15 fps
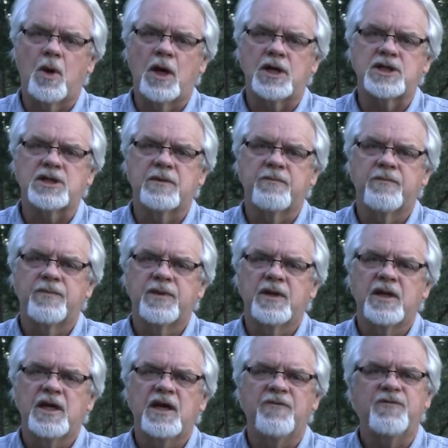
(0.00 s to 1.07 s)
it works.
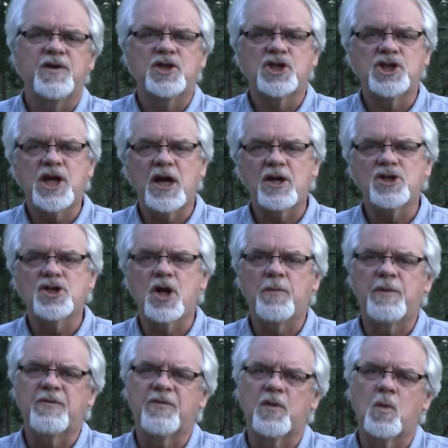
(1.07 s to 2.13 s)
If your shutter's
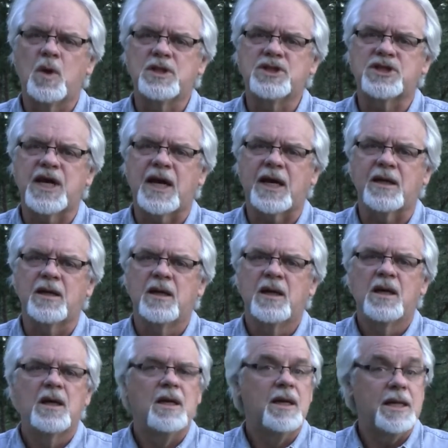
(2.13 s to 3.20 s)
open for 1 second,
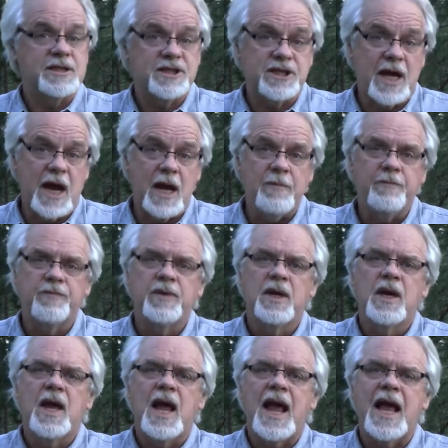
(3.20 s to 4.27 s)
let's say,
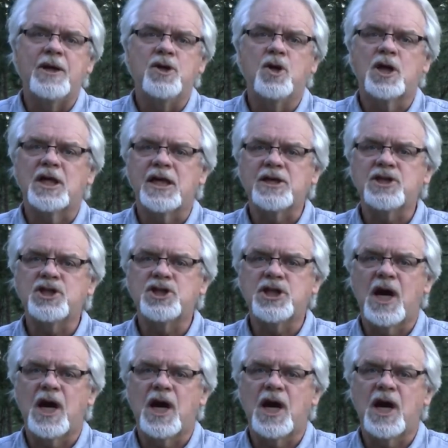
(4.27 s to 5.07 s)
and you click the